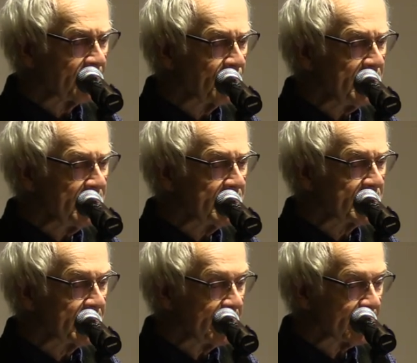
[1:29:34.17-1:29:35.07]

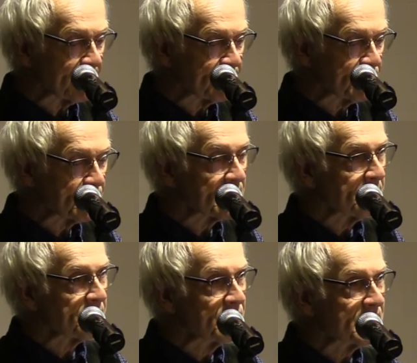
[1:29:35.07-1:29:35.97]
These gifts,
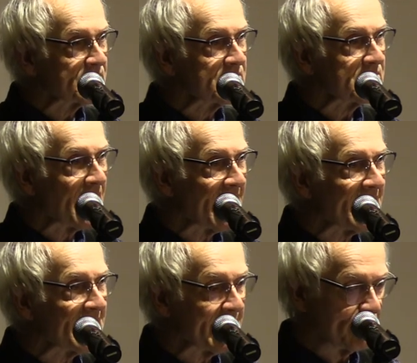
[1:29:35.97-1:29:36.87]
this
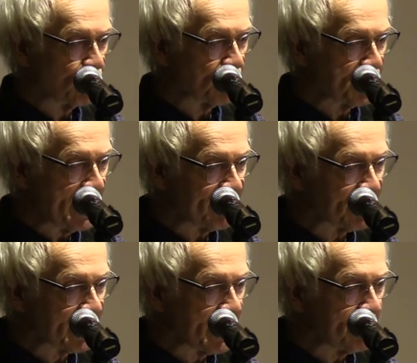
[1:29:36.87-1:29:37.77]
time will
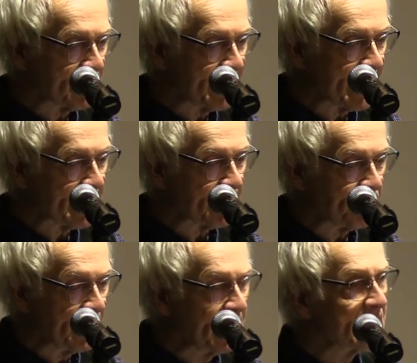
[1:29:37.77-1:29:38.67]
never come
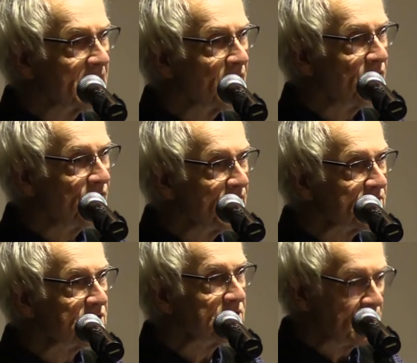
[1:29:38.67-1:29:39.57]
again.
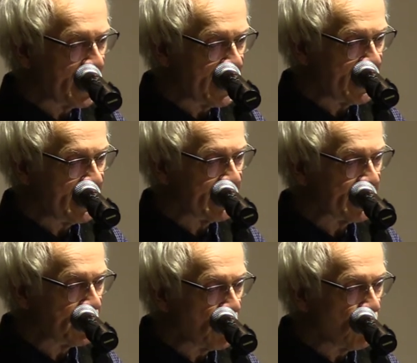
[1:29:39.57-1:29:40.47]
This day
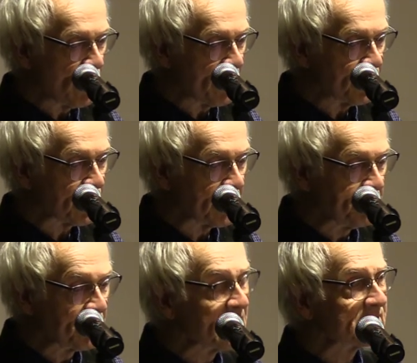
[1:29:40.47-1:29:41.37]
and no other,
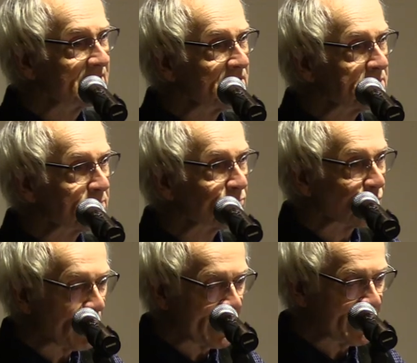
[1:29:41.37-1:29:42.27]
this
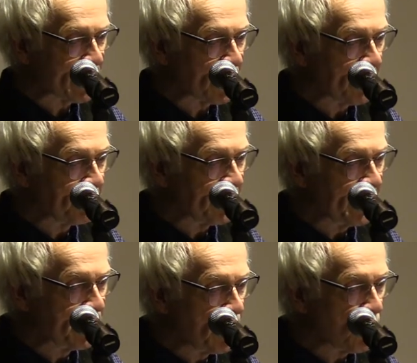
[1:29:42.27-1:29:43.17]
prayer
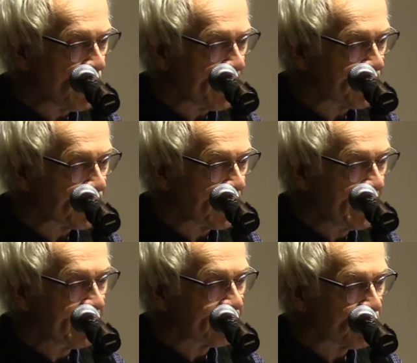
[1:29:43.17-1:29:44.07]
and no other,
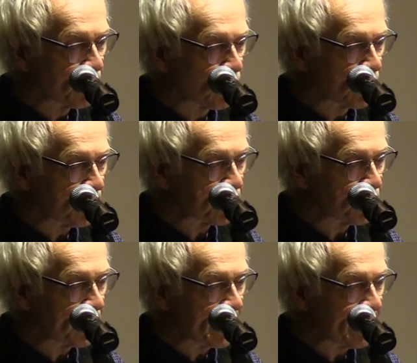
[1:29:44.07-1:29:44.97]
for the world to
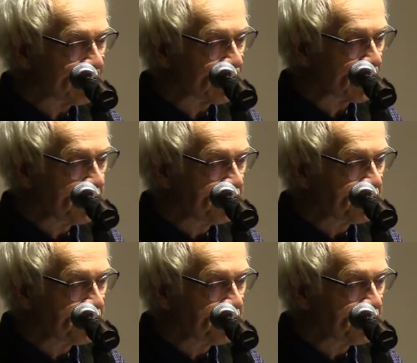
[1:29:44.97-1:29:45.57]
recover,